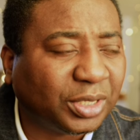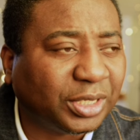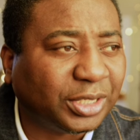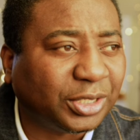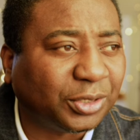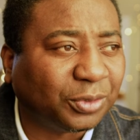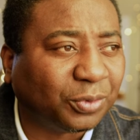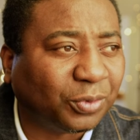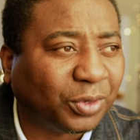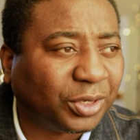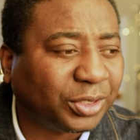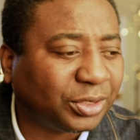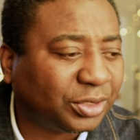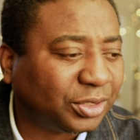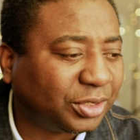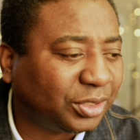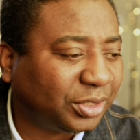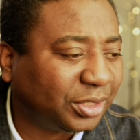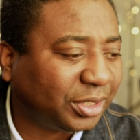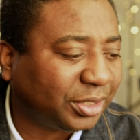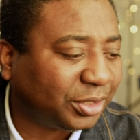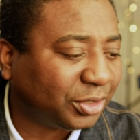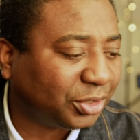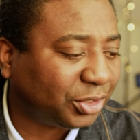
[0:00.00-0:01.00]
you want,
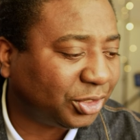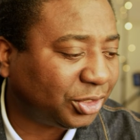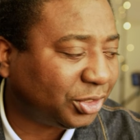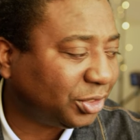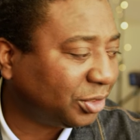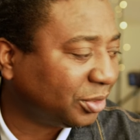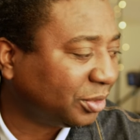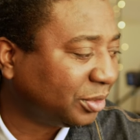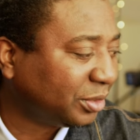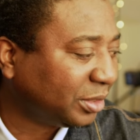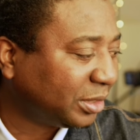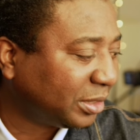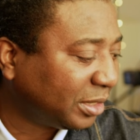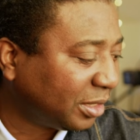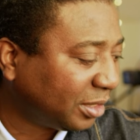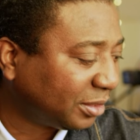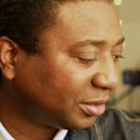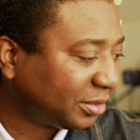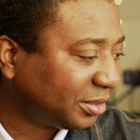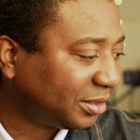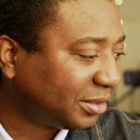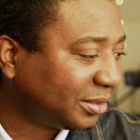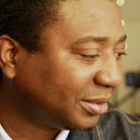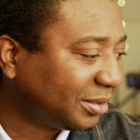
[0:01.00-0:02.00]
you should
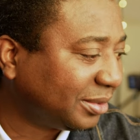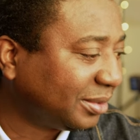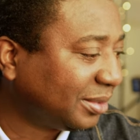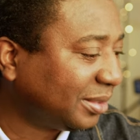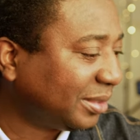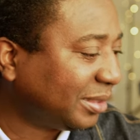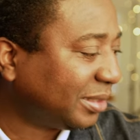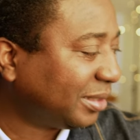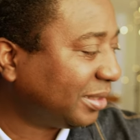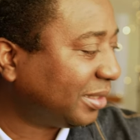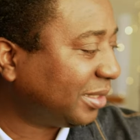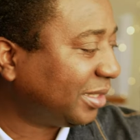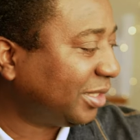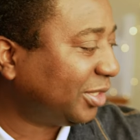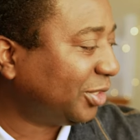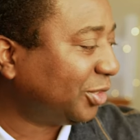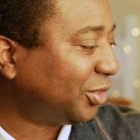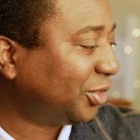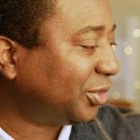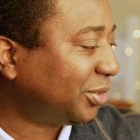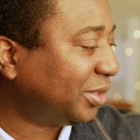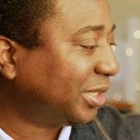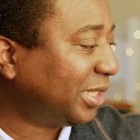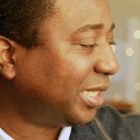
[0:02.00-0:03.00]
not, you
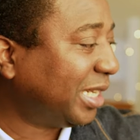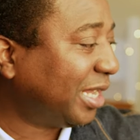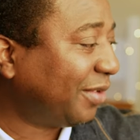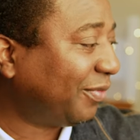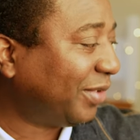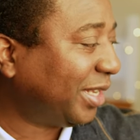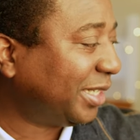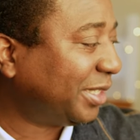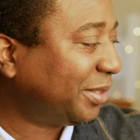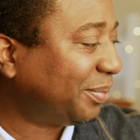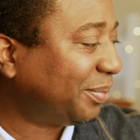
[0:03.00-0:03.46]
should never